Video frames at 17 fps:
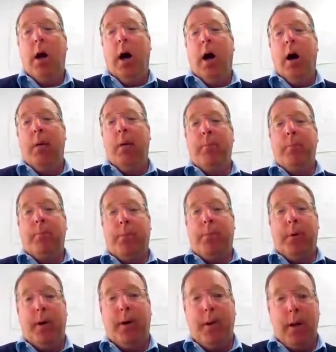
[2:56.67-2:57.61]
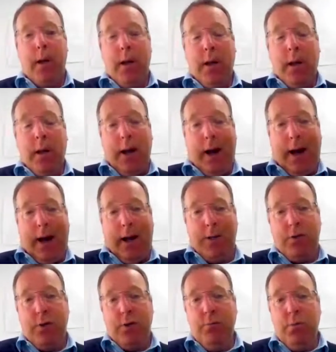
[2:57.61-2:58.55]
But
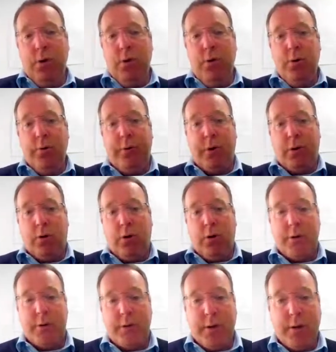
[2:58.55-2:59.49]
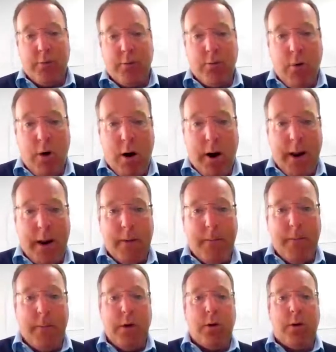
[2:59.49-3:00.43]
as you move across to the right,
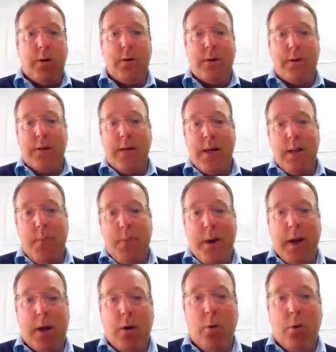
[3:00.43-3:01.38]
you can see